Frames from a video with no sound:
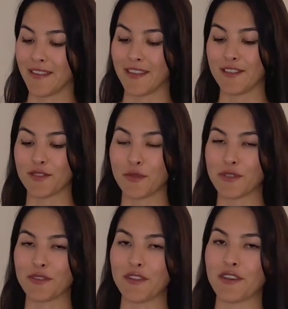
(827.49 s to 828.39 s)
in
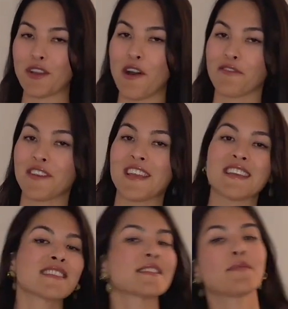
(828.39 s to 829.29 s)
Switzerland it often
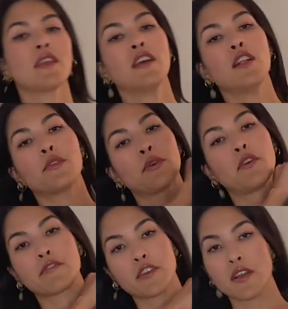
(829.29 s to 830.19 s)
is, throw
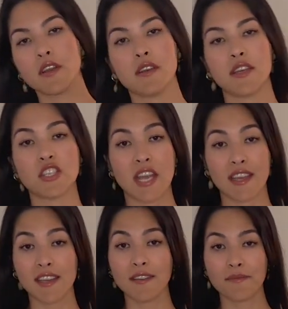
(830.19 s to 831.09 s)
over a
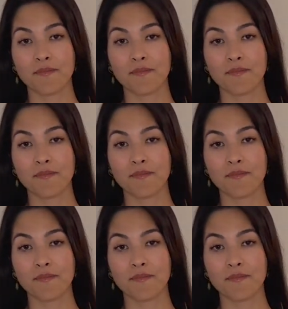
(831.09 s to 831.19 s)
jacket.